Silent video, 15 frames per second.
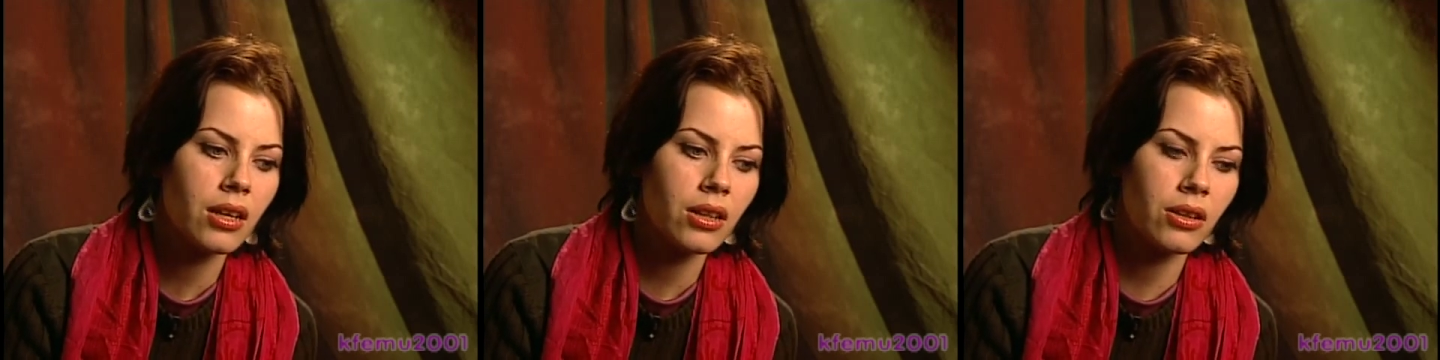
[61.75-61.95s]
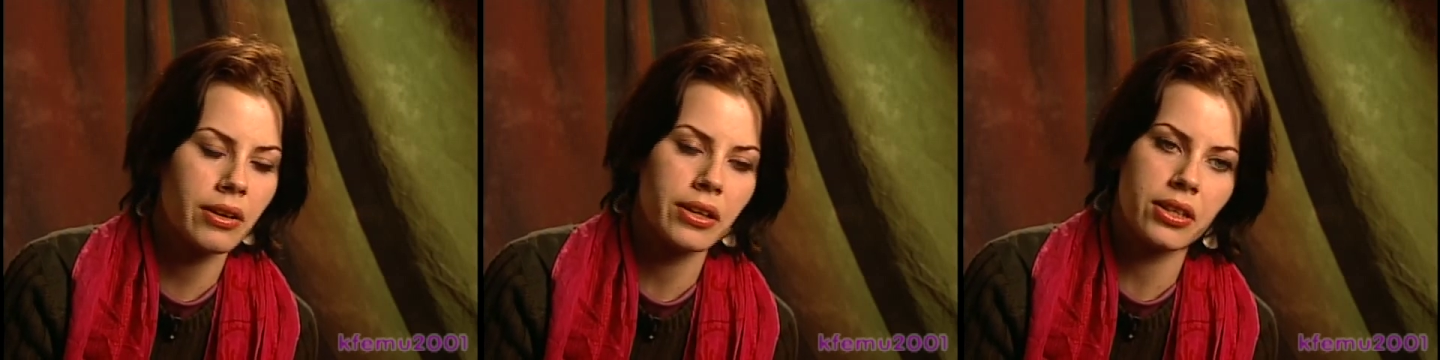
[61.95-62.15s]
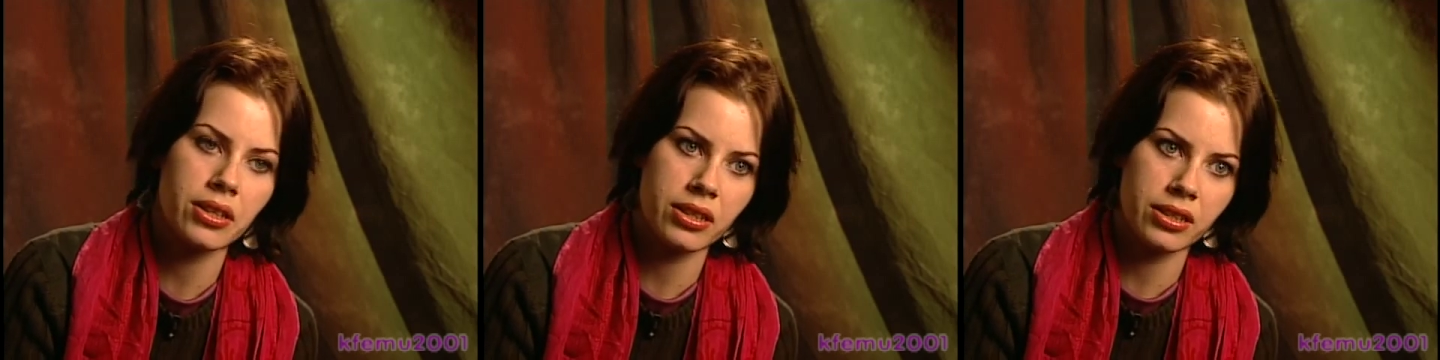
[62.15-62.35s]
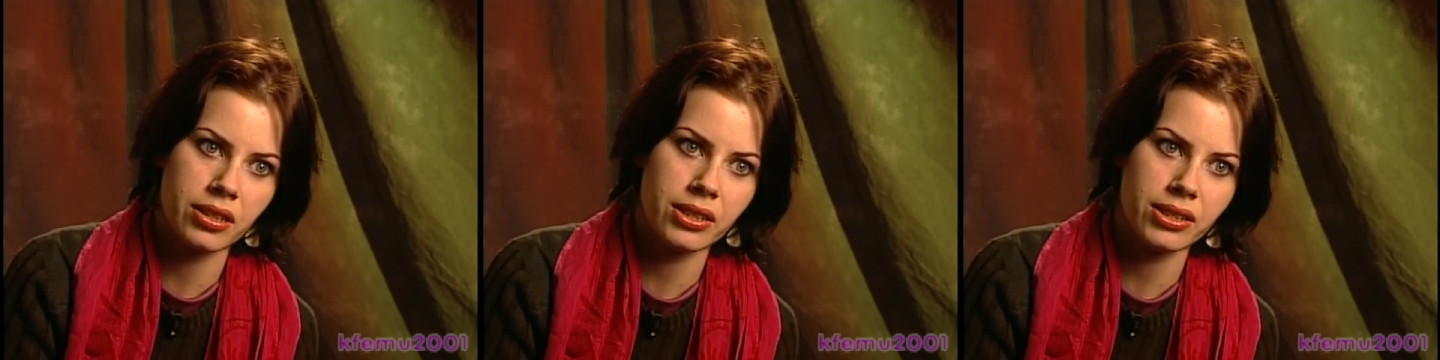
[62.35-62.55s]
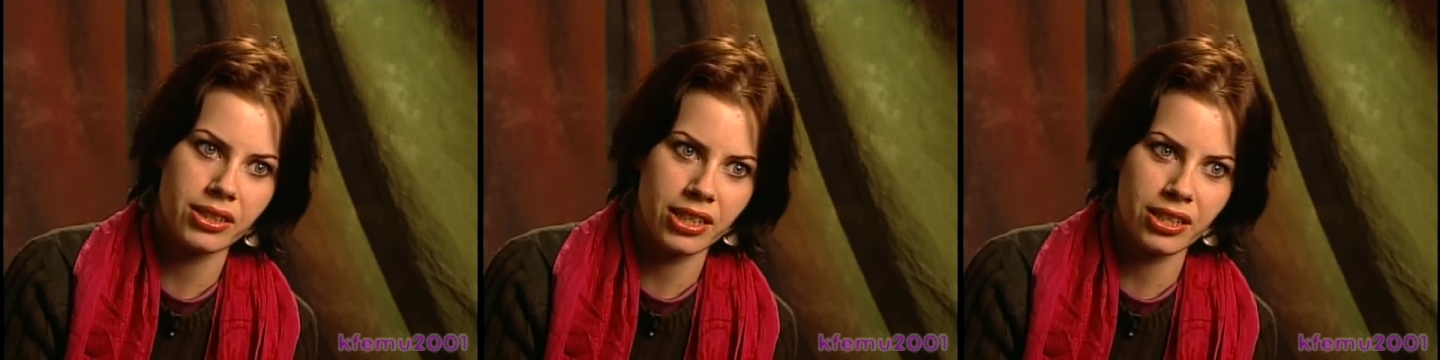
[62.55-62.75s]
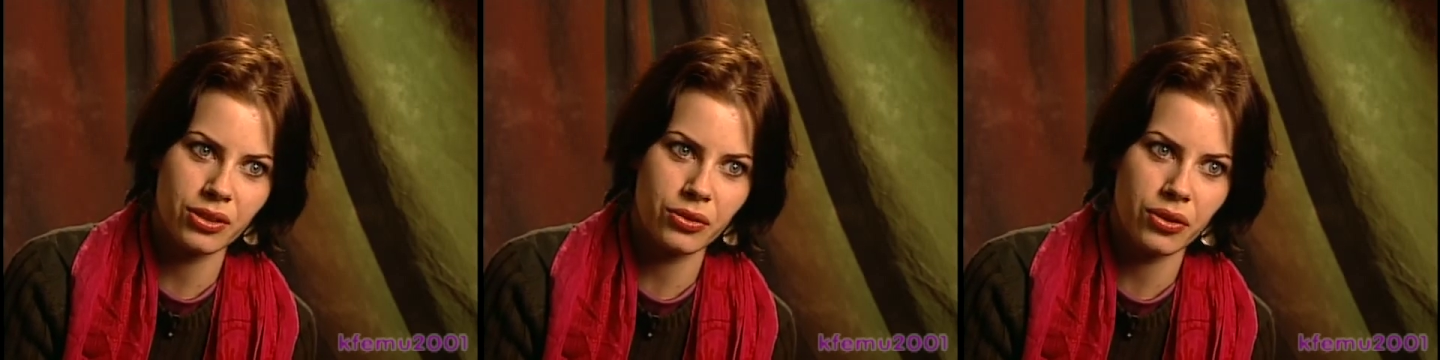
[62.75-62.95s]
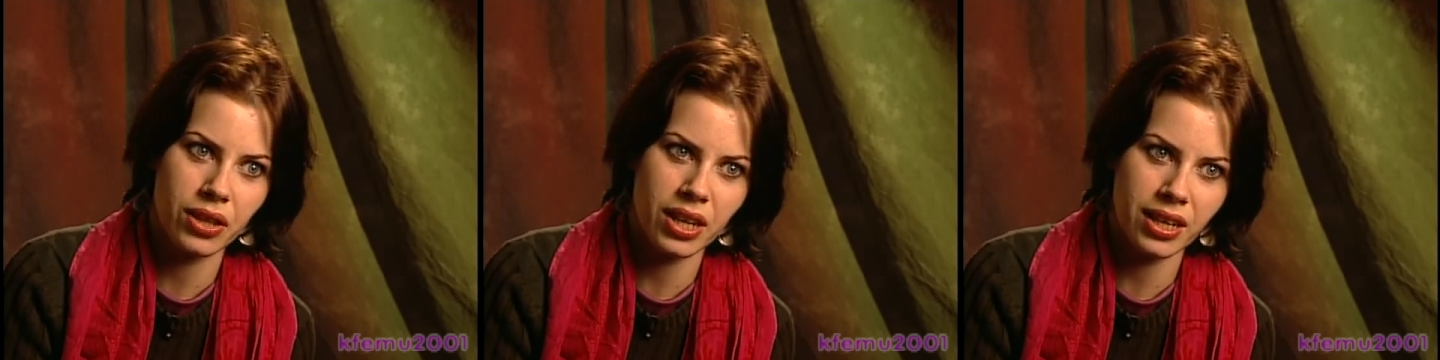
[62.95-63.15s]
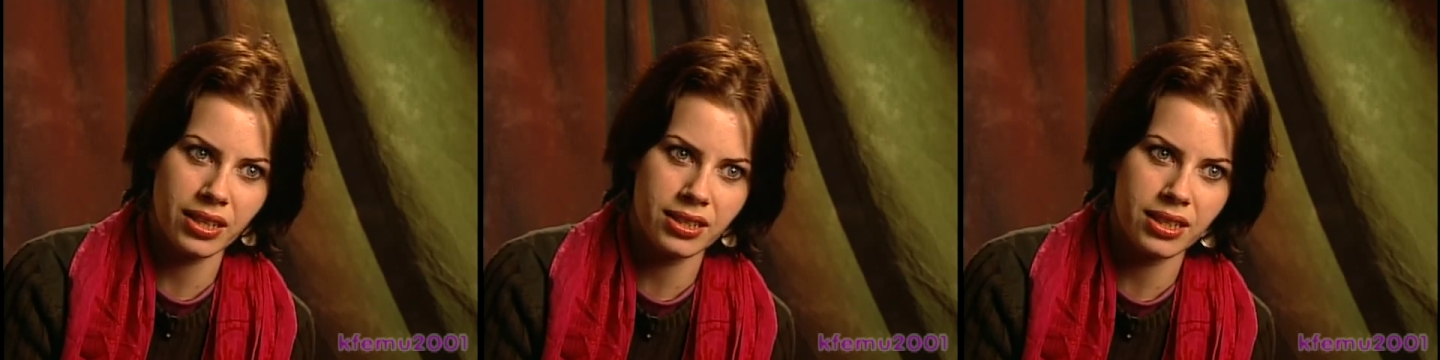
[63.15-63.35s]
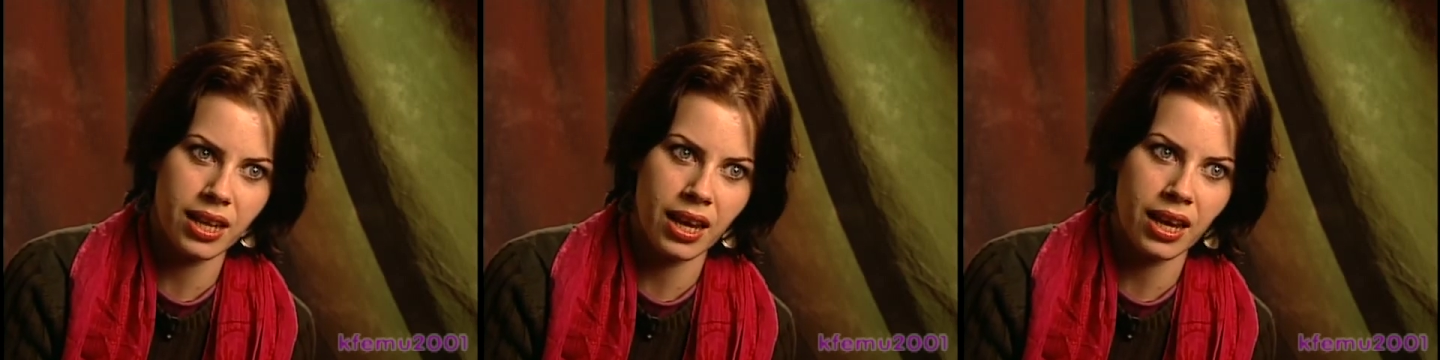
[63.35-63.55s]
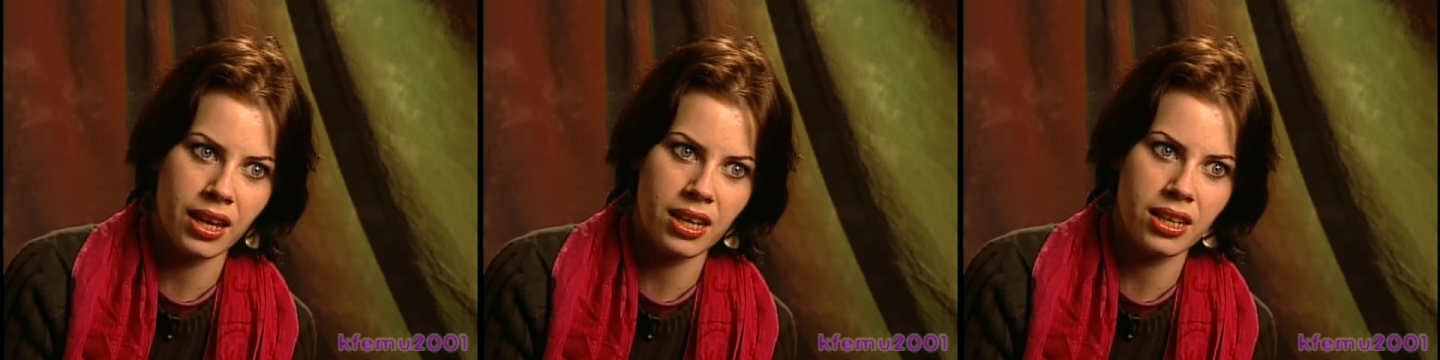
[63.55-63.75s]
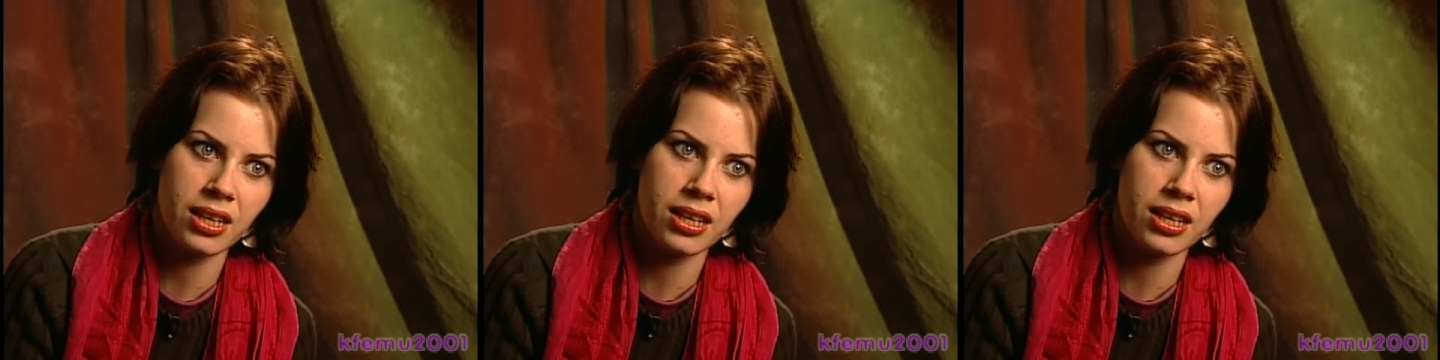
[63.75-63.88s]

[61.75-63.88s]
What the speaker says: look at the scenes for the next day